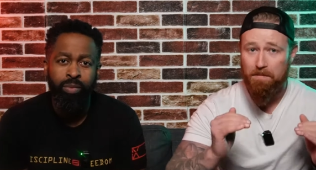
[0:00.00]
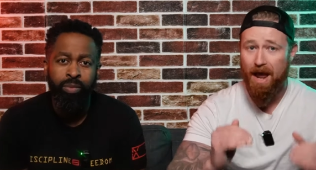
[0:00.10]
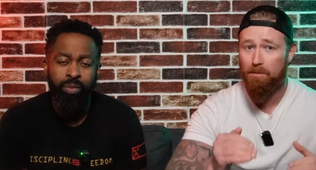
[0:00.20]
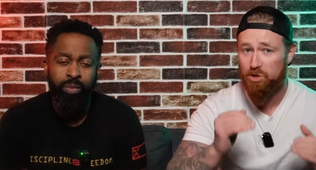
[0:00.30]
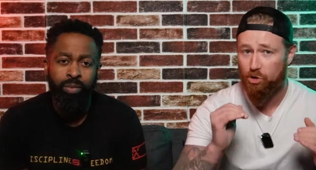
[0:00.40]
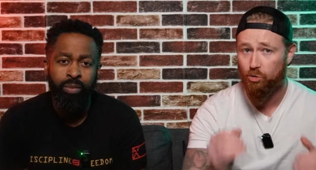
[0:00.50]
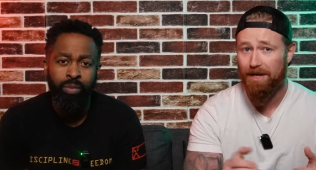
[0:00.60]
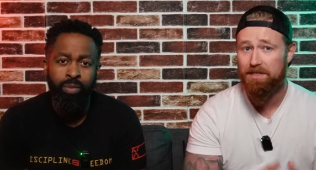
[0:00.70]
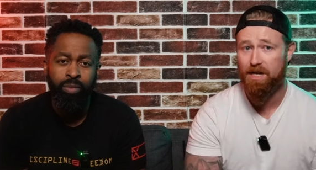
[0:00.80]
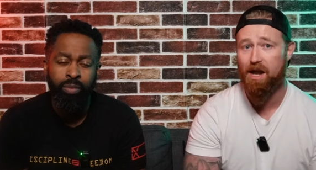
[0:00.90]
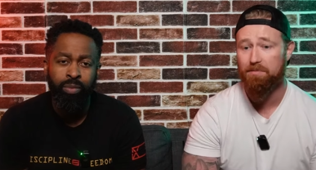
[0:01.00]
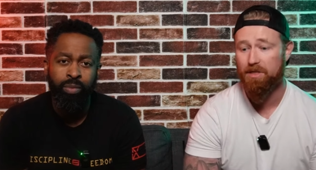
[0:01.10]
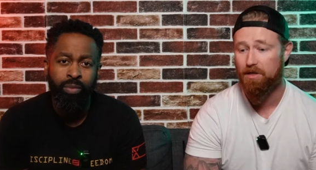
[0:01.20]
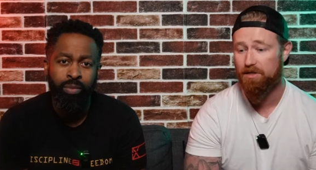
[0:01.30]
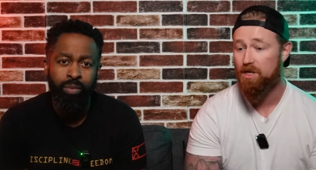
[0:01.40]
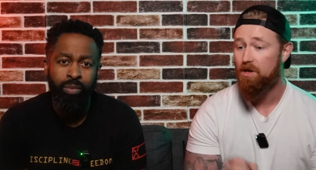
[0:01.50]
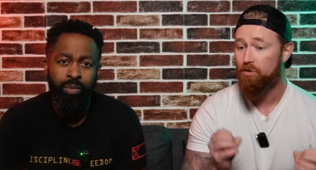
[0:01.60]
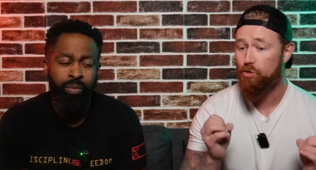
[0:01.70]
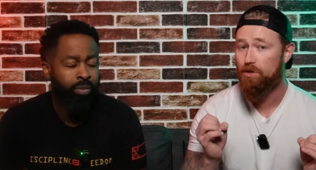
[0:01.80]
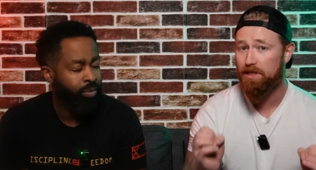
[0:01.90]
Speaker 1: now is a great time because
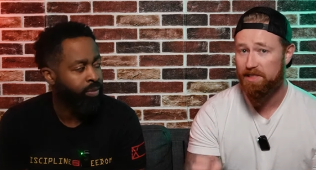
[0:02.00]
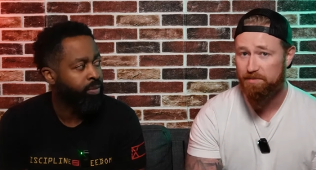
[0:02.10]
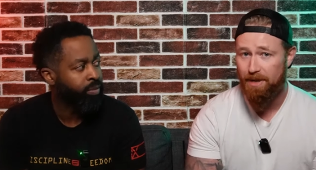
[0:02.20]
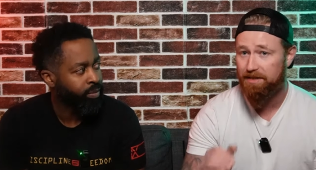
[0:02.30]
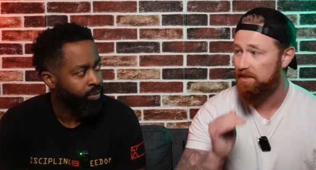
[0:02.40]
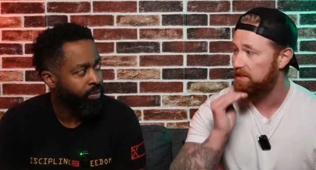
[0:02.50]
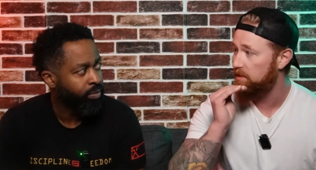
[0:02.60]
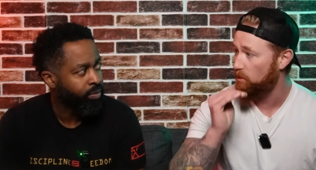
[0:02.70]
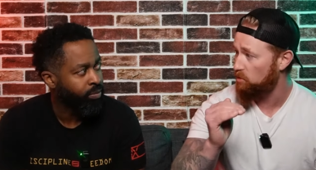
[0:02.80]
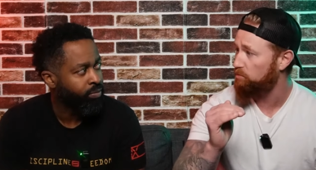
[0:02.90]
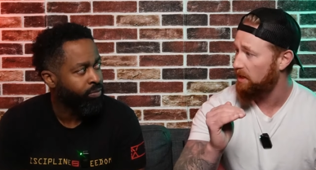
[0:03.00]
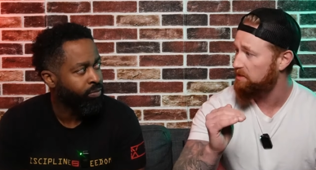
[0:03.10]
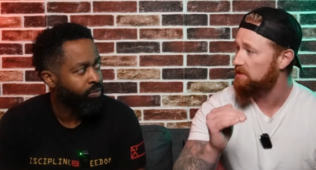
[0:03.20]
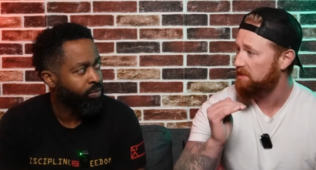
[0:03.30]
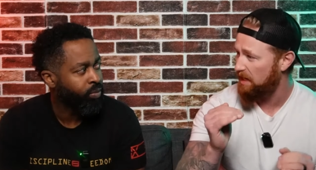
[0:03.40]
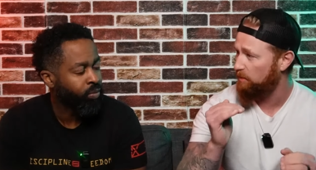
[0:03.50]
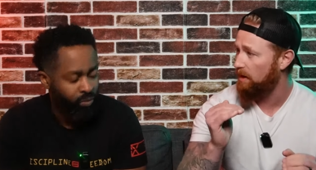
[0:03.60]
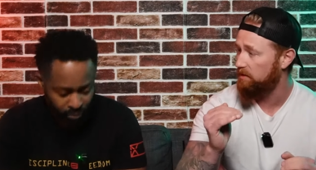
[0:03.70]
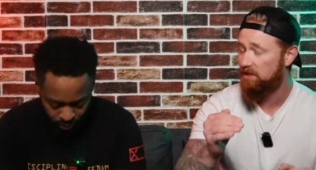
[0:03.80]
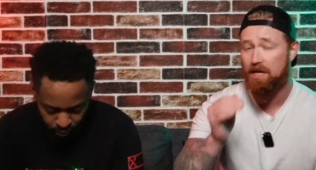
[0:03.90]
you can expect to see those prices stay around
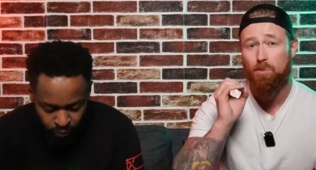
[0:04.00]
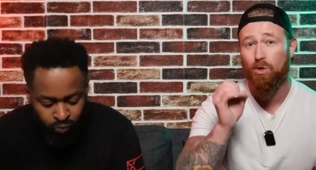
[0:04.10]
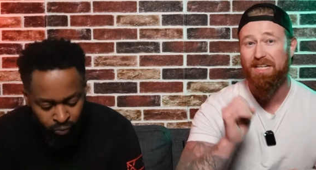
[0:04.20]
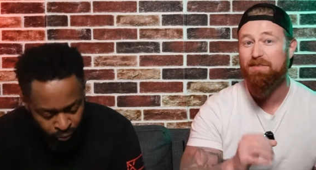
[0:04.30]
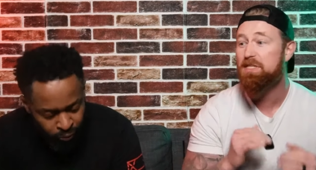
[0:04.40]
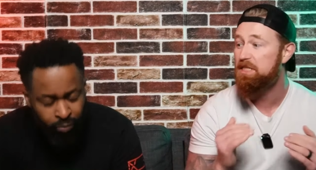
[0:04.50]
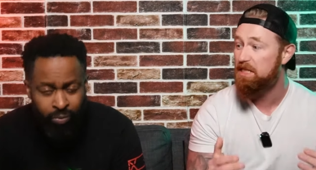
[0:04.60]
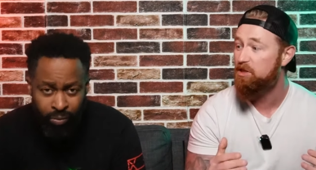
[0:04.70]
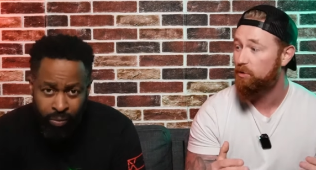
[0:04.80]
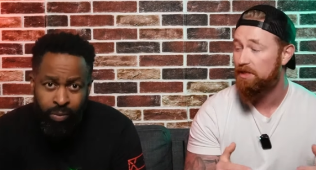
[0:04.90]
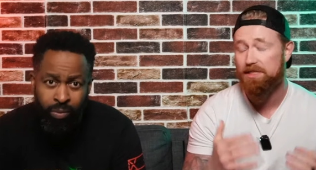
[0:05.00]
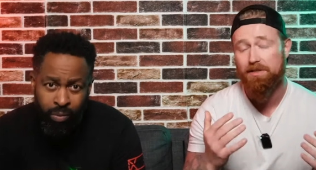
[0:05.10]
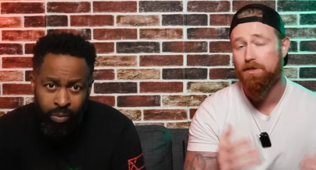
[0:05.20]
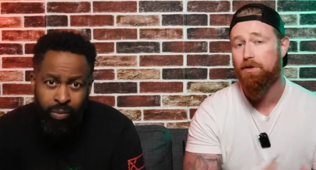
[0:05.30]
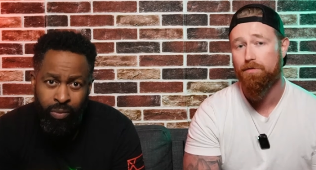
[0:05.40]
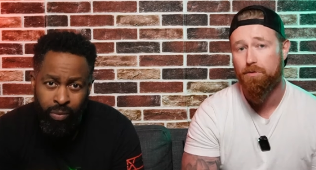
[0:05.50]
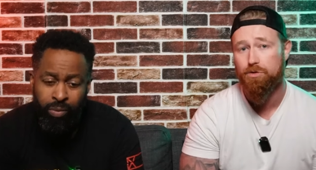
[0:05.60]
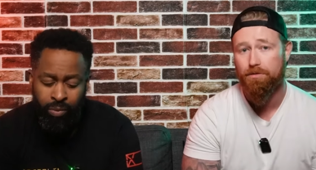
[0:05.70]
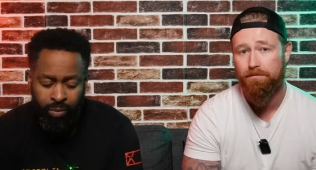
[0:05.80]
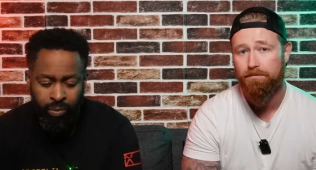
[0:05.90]
the same or even decrease in the near future.